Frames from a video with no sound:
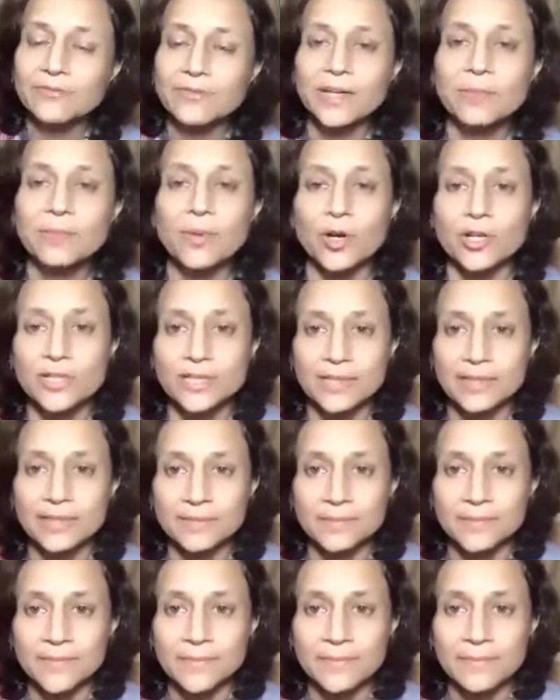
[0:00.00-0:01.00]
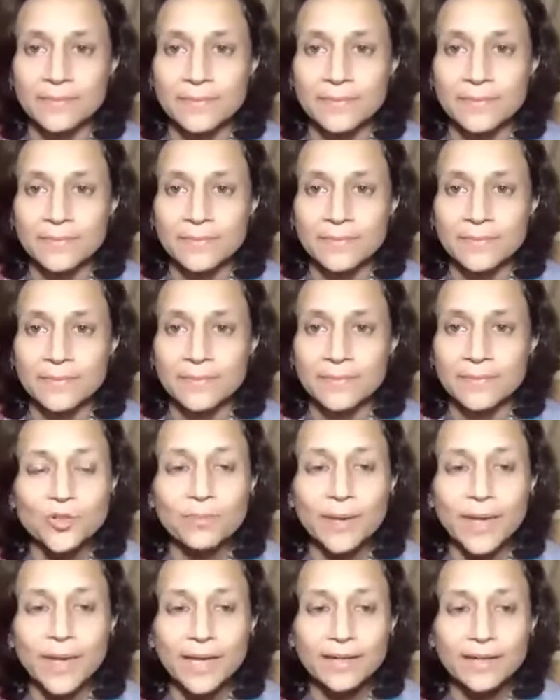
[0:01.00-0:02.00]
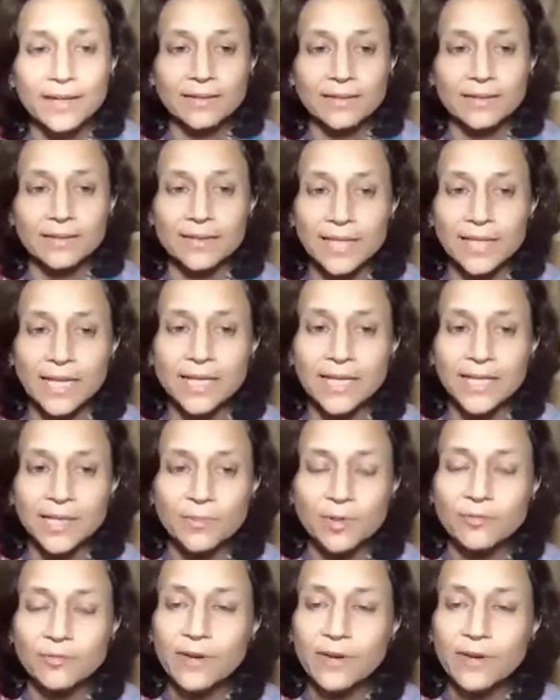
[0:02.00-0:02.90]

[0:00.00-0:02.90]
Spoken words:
and body, and to make kingdom of